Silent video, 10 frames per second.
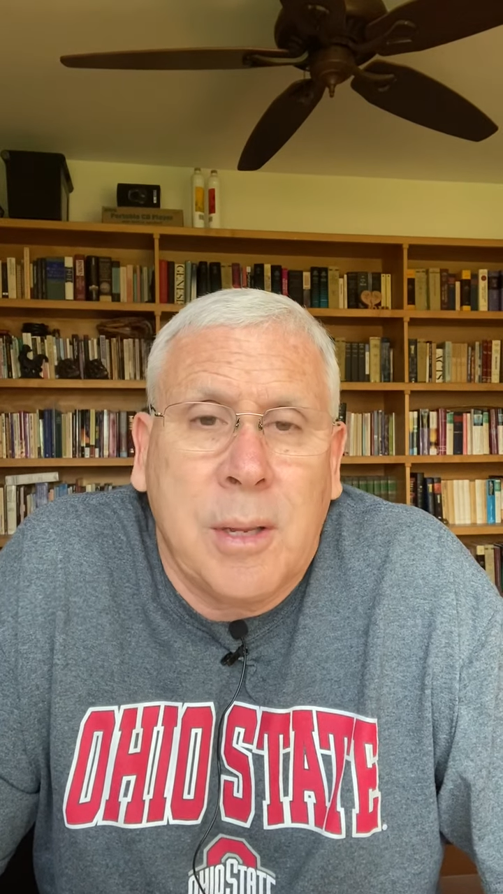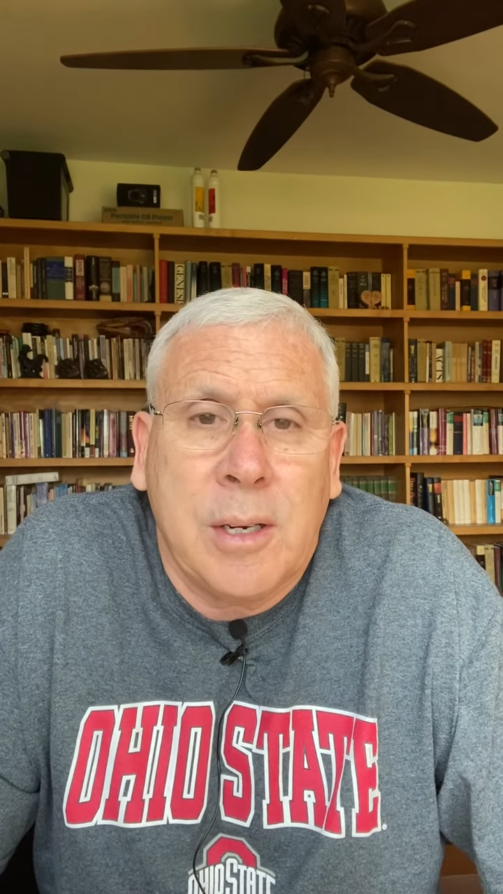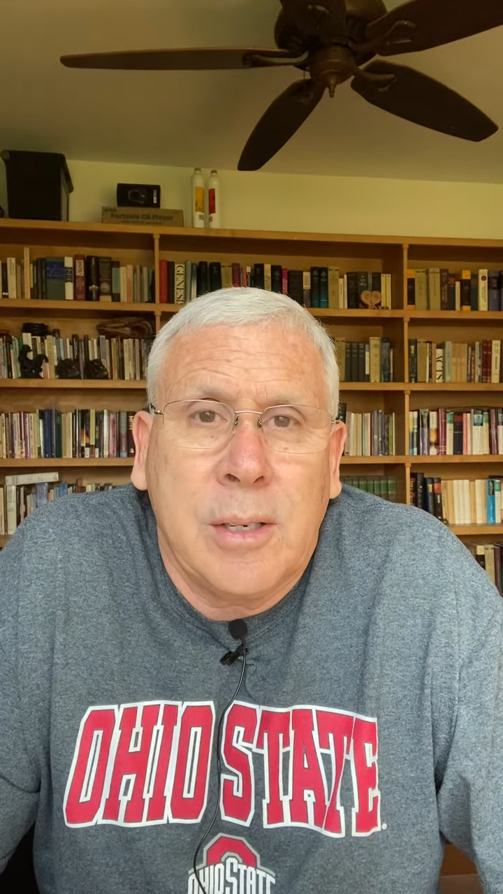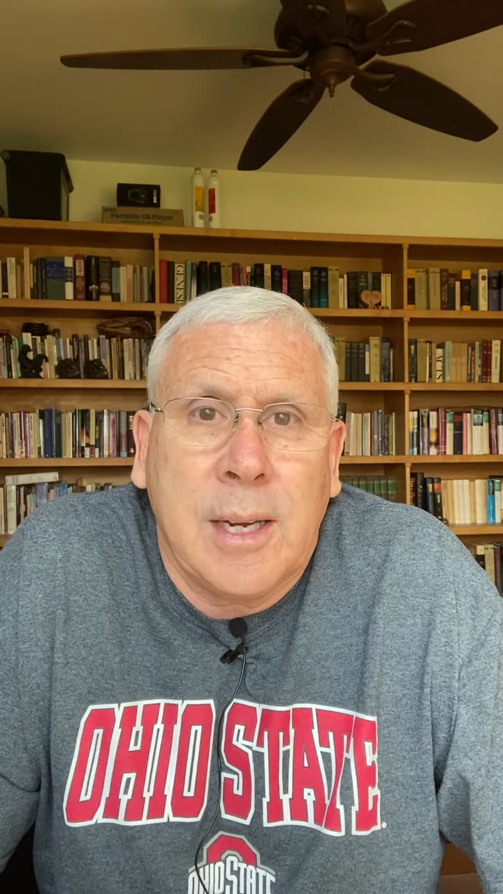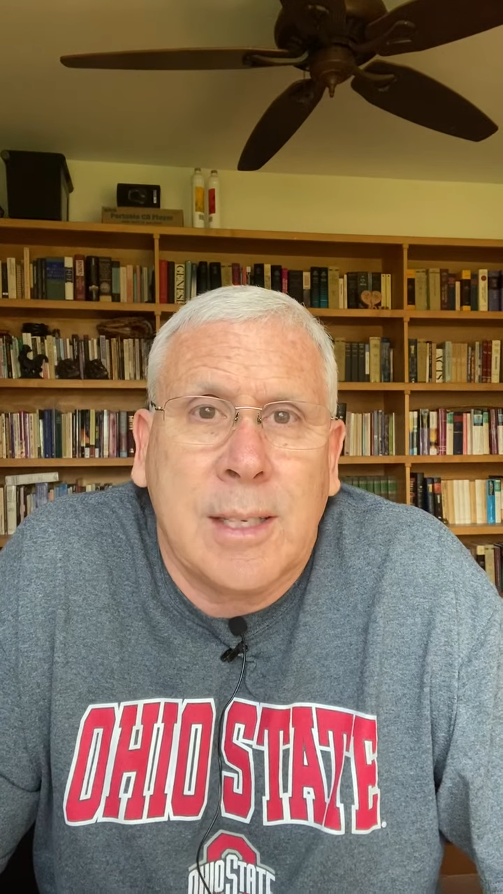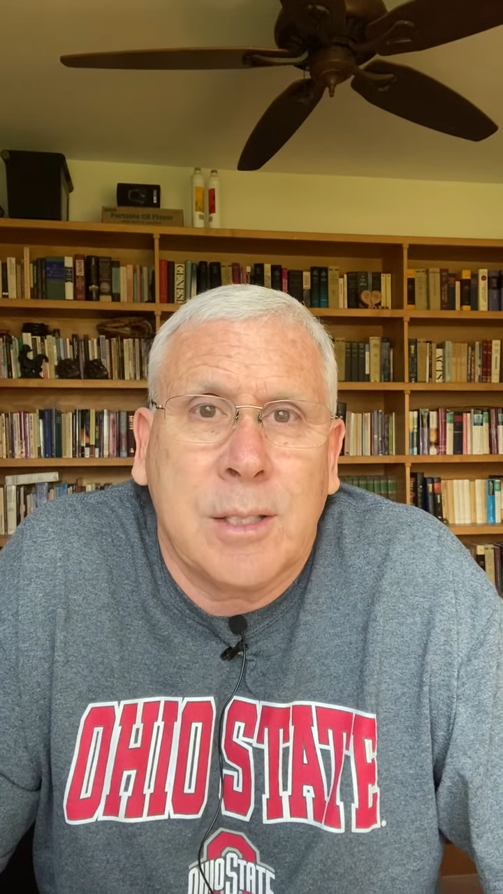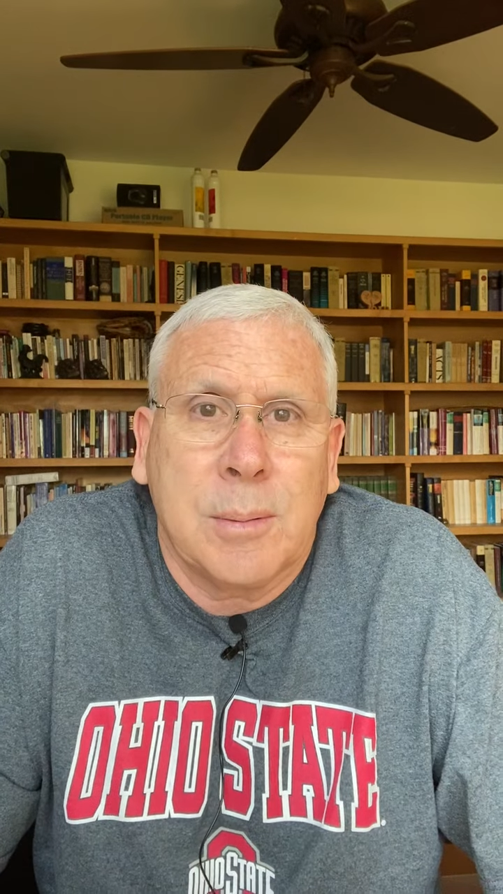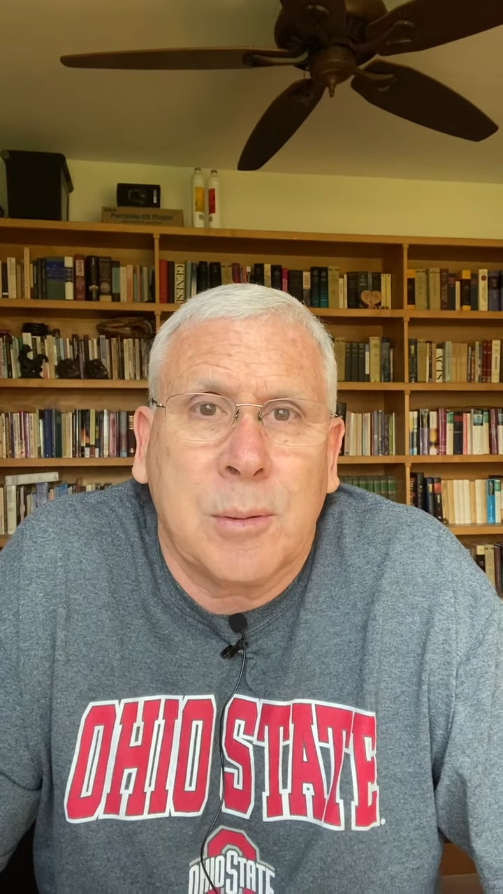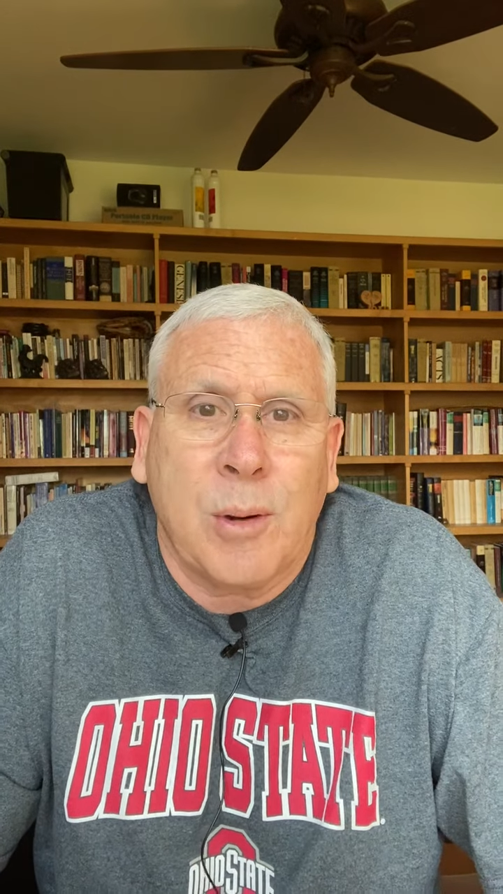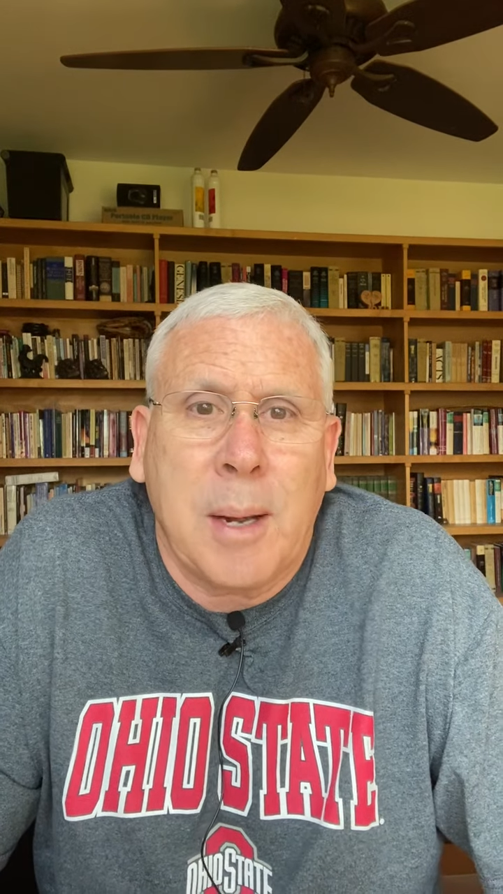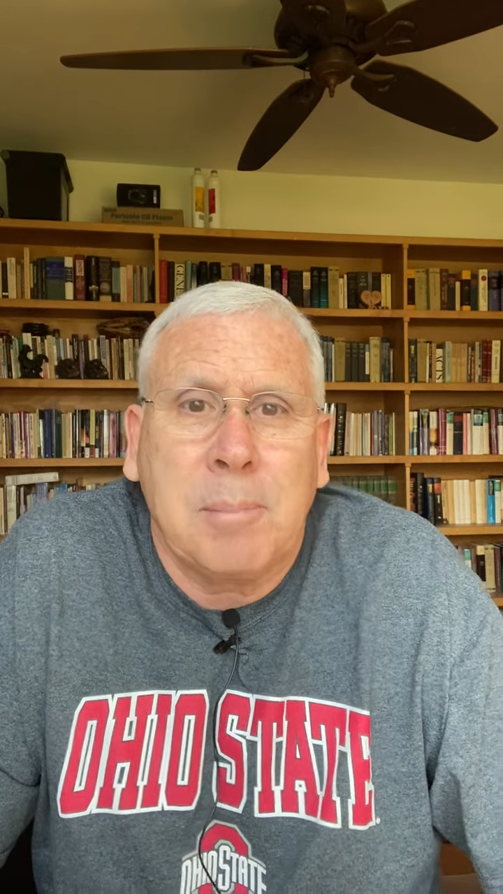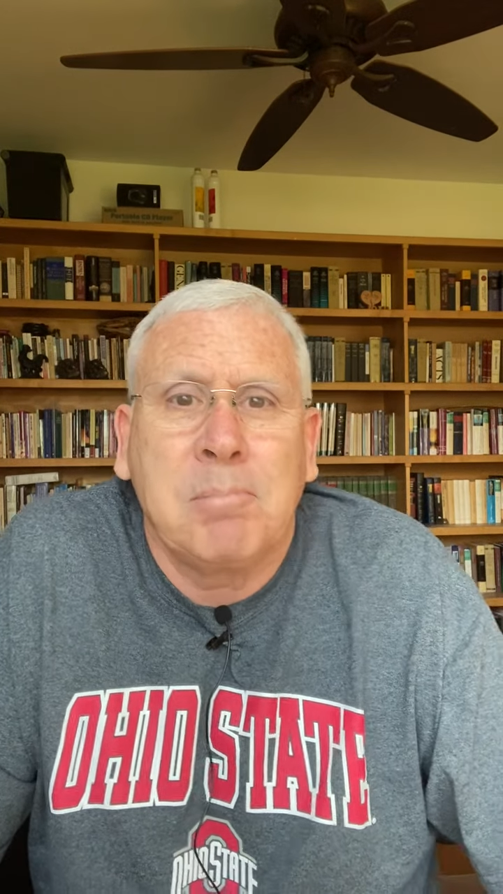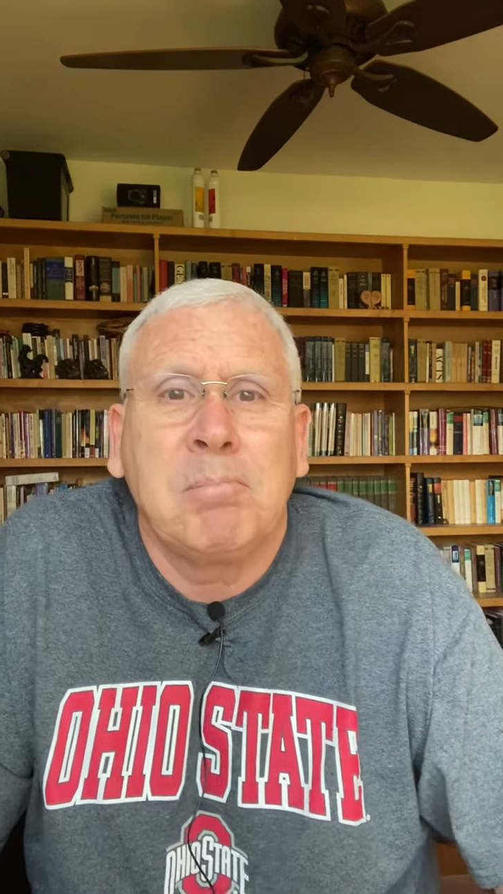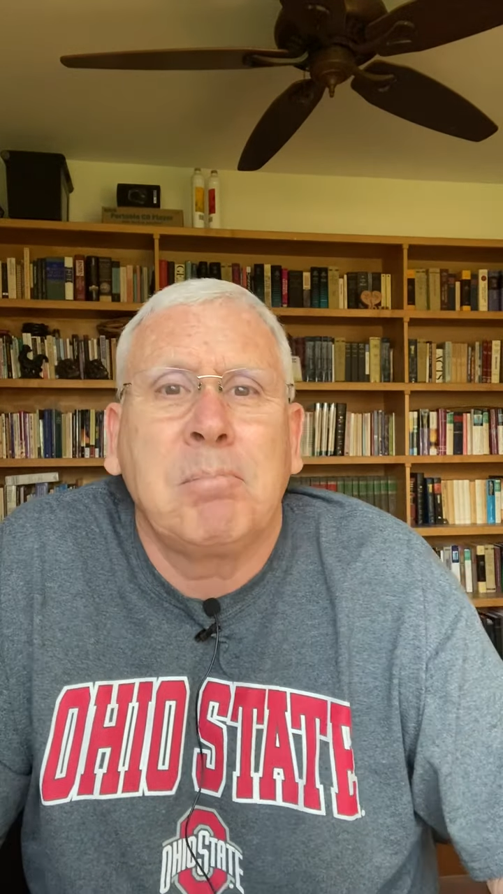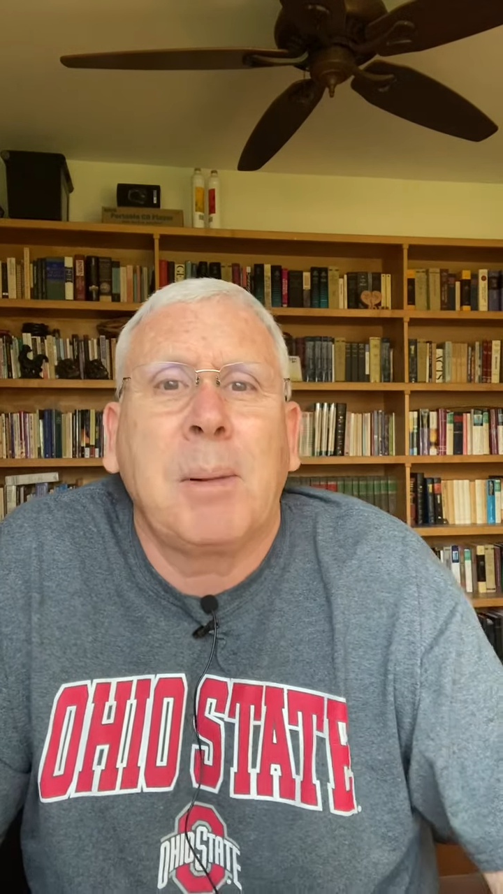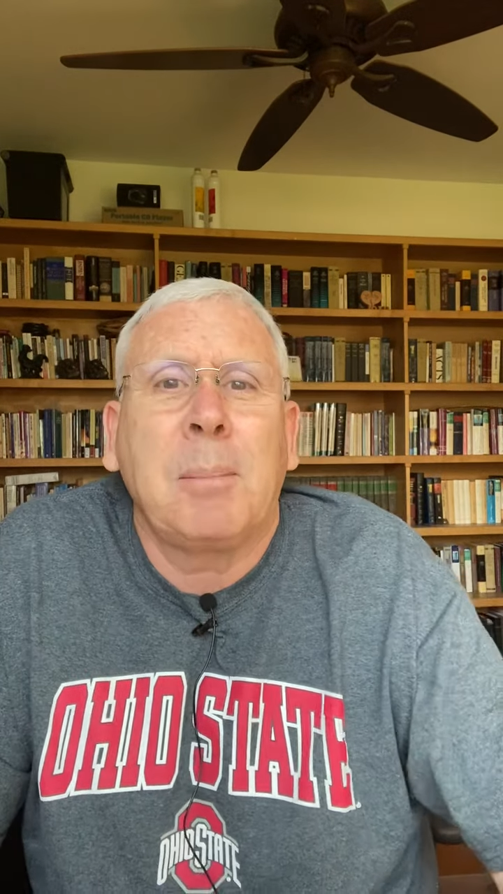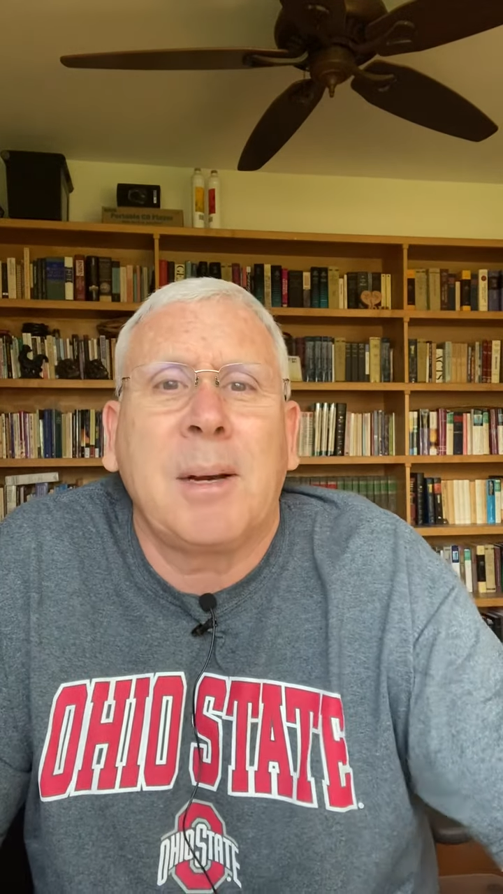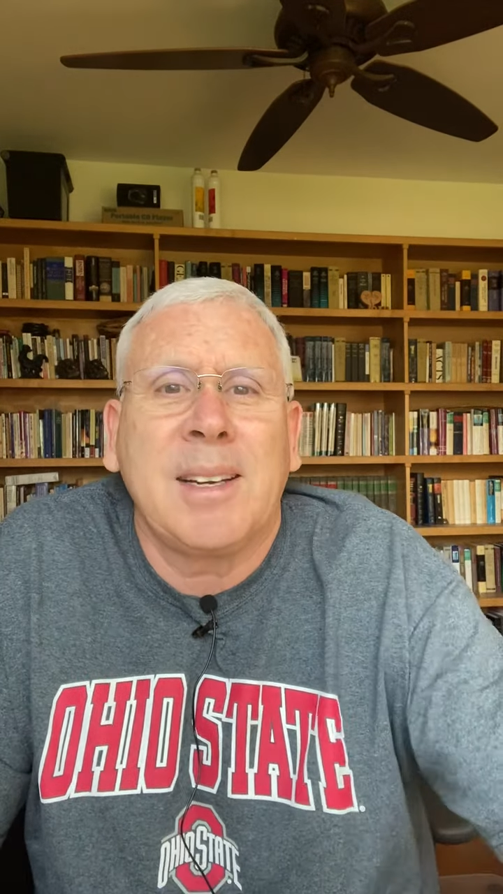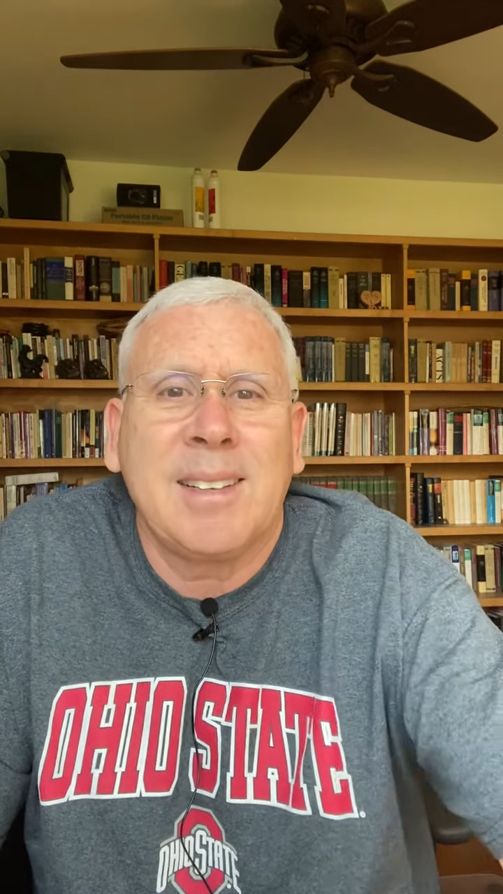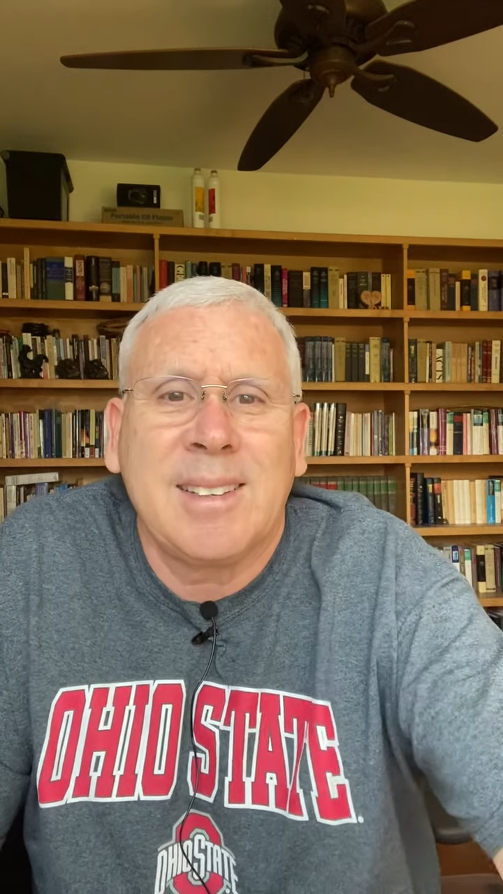There you can subscribe. Bye bye.